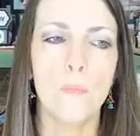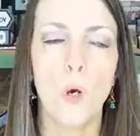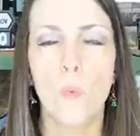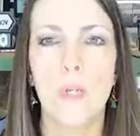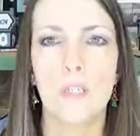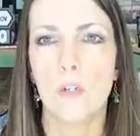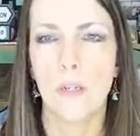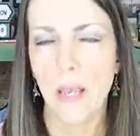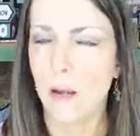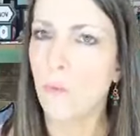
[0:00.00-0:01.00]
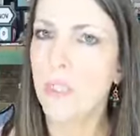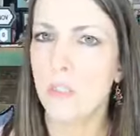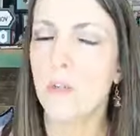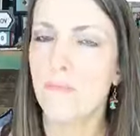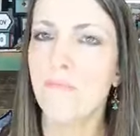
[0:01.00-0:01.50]

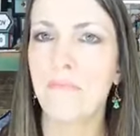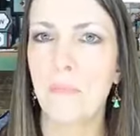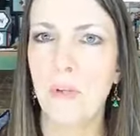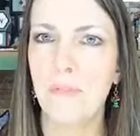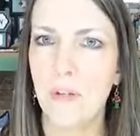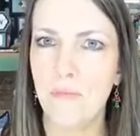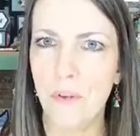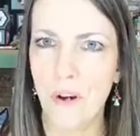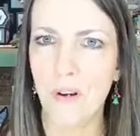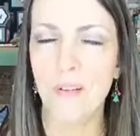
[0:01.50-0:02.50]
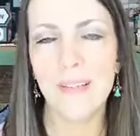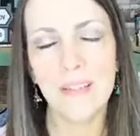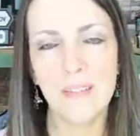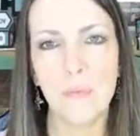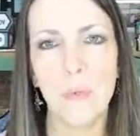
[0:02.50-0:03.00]
Winter. We've done fall,
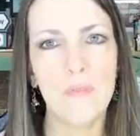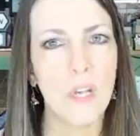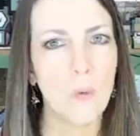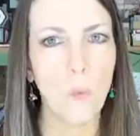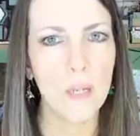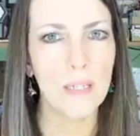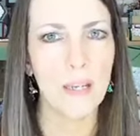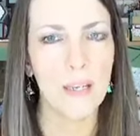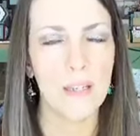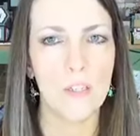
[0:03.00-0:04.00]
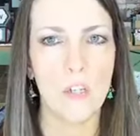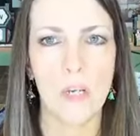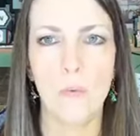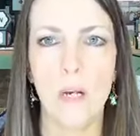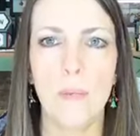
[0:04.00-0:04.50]
and we've done a 1 day in
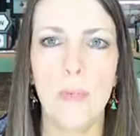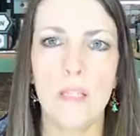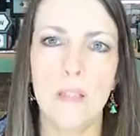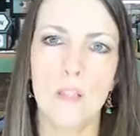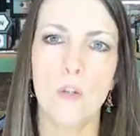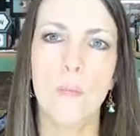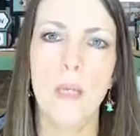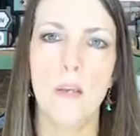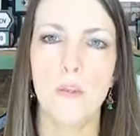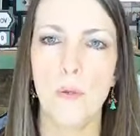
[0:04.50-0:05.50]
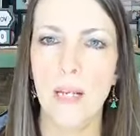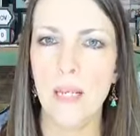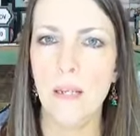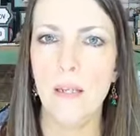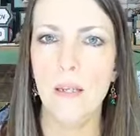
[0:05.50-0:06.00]
January, but this will be a
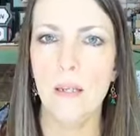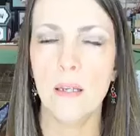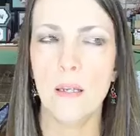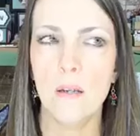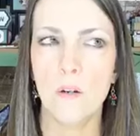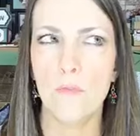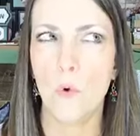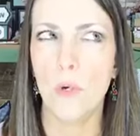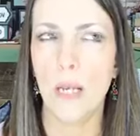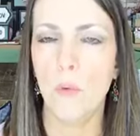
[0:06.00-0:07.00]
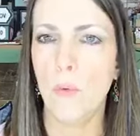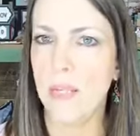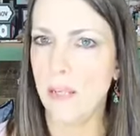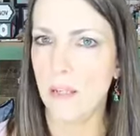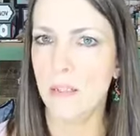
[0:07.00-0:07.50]
3 or 4 day
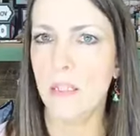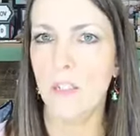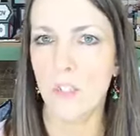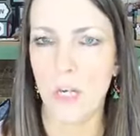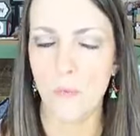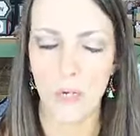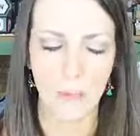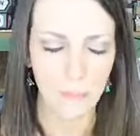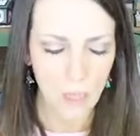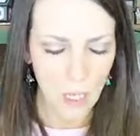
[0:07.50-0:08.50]
weekend in January,